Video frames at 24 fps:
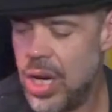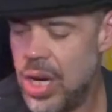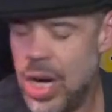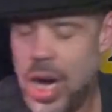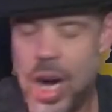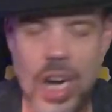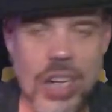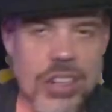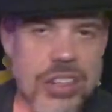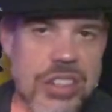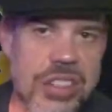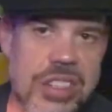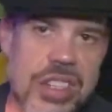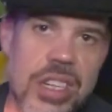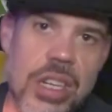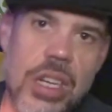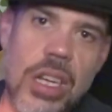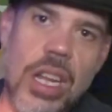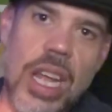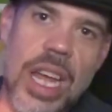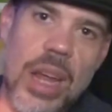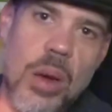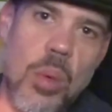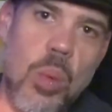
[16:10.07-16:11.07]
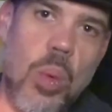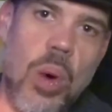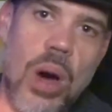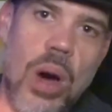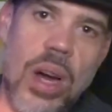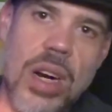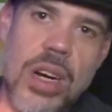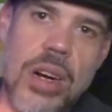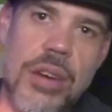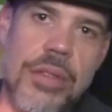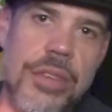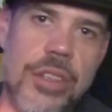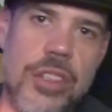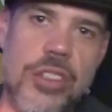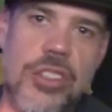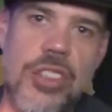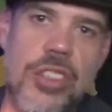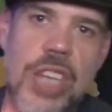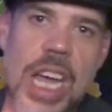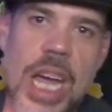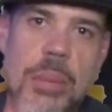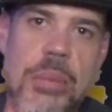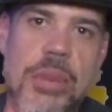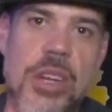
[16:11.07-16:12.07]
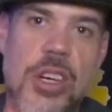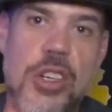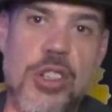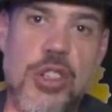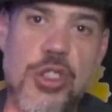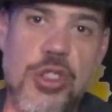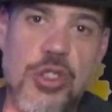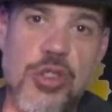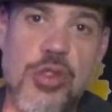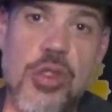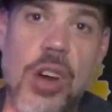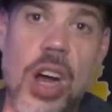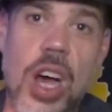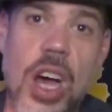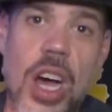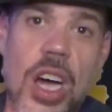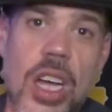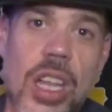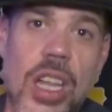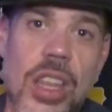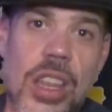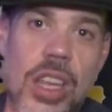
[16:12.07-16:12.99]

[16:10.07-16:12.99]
are still in wonderful shape. They're strong.